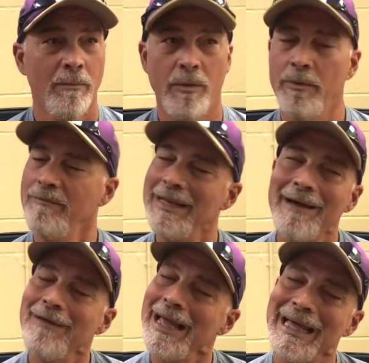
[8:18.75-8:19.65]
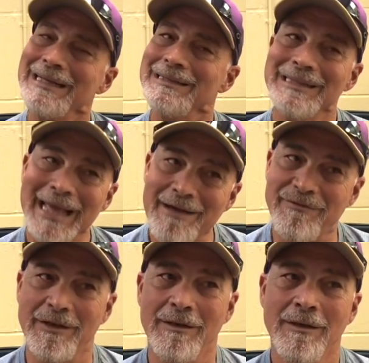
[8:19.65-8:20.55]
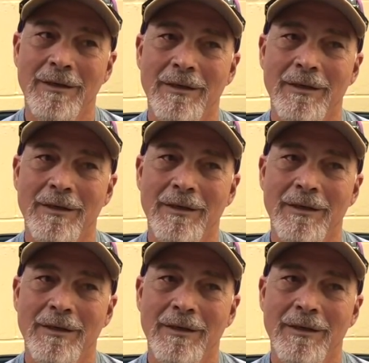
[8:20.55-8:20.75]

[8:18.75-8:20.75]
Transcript: But we've never had 11.